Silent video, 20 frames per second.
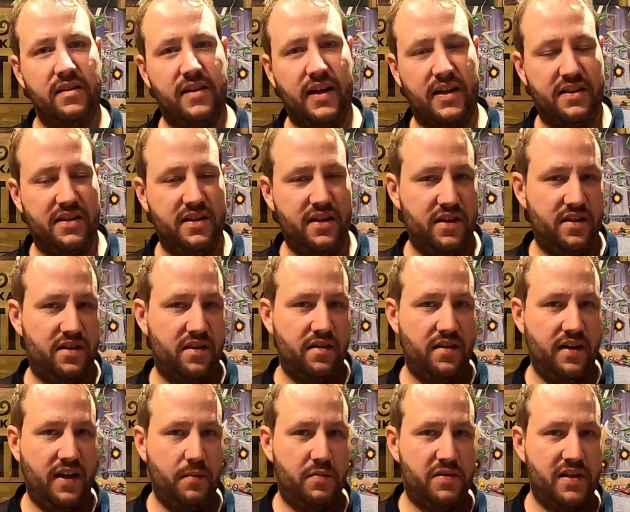That is
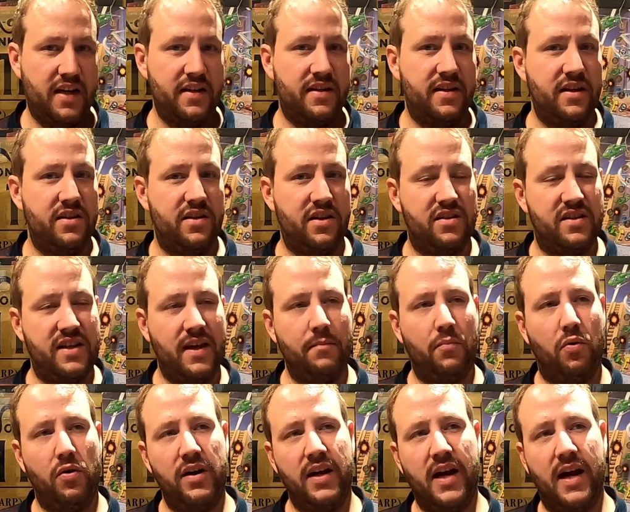the percentage. It's
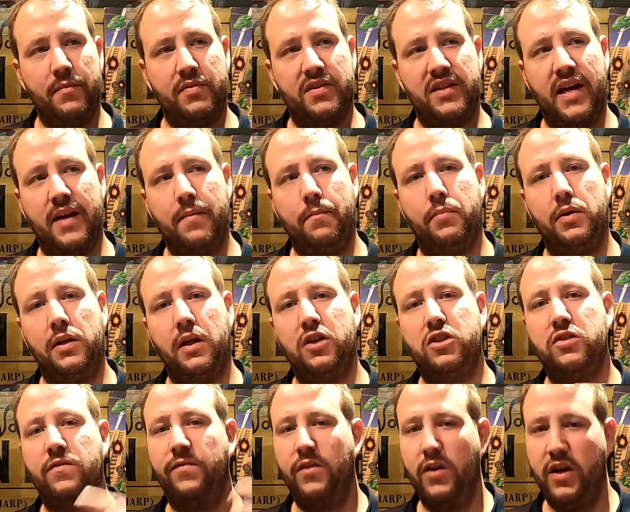10.9%
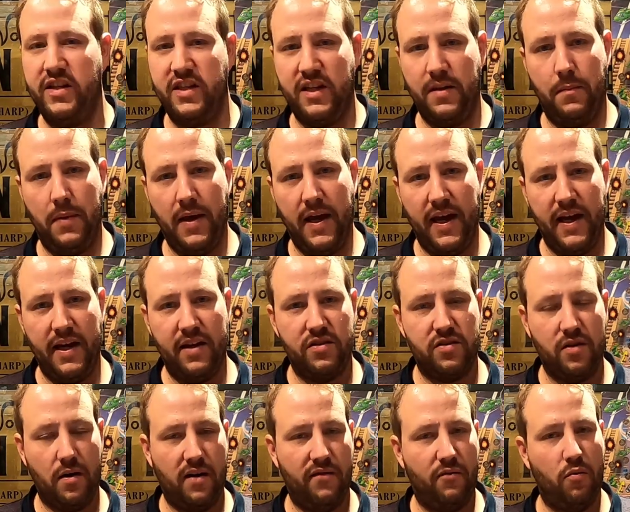plus 30p.
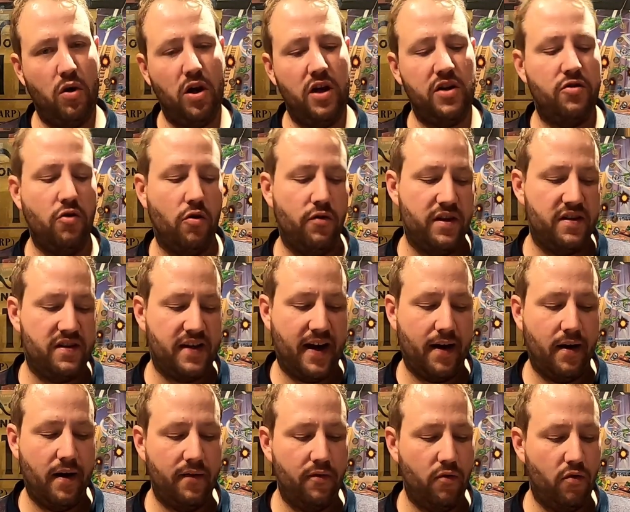So I've worked all this
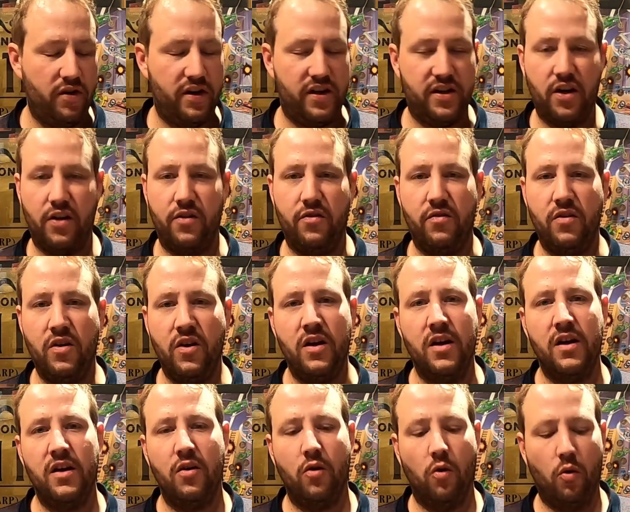out. I've already done
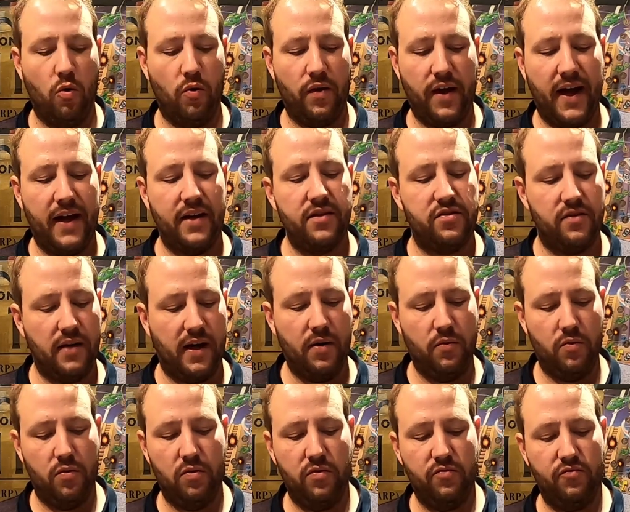all that. So I
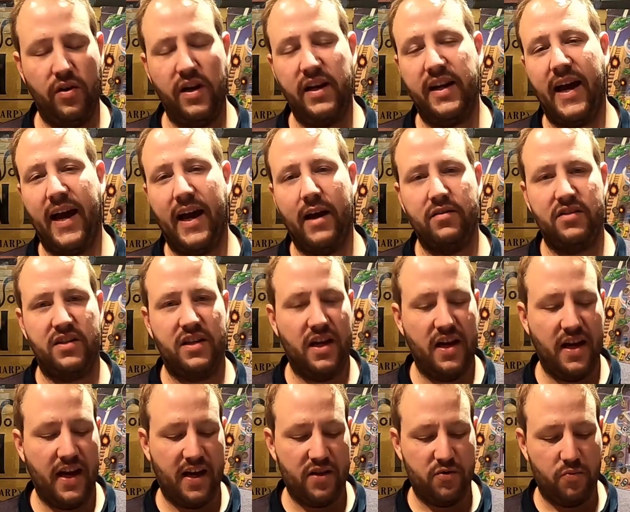will read it out to
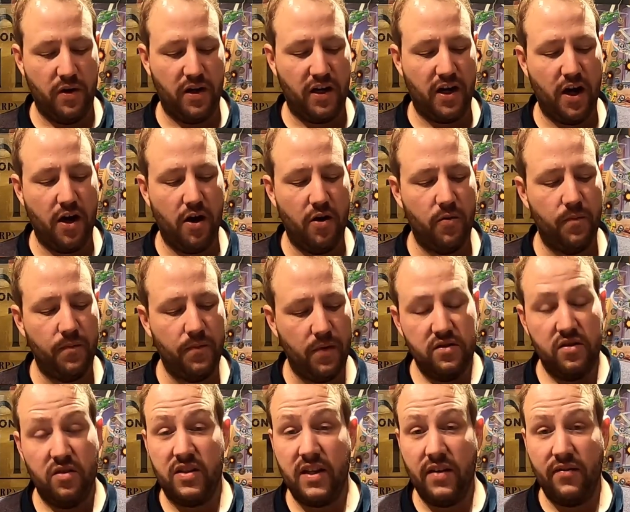you as we go.
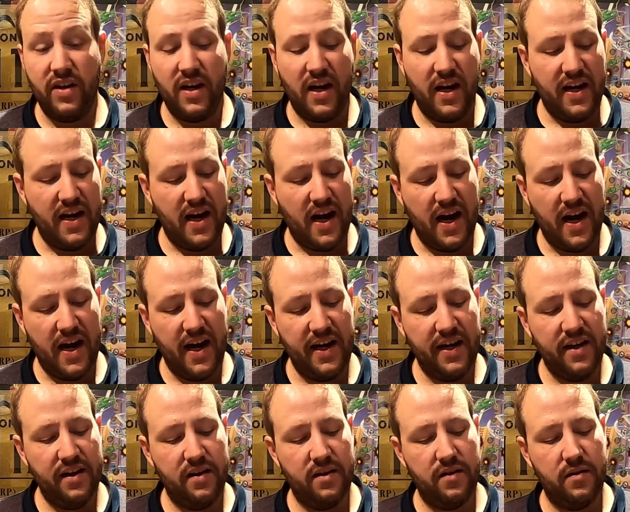So
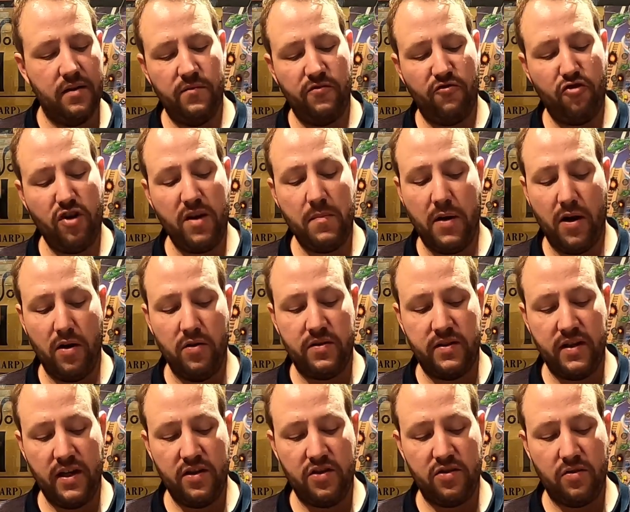7.99 free
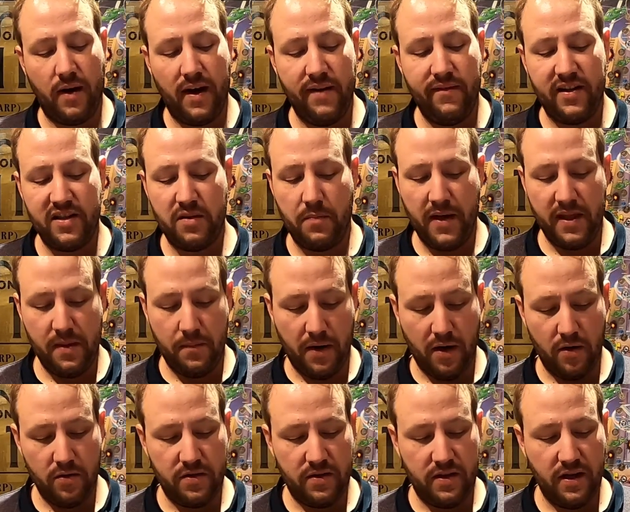postage. So I've had to pay the
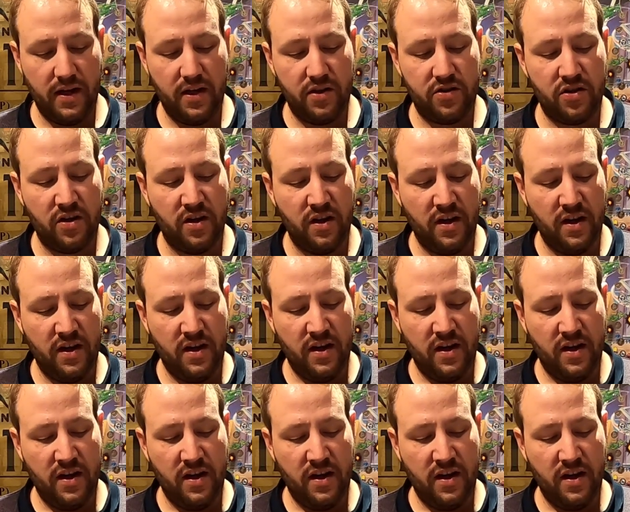postage.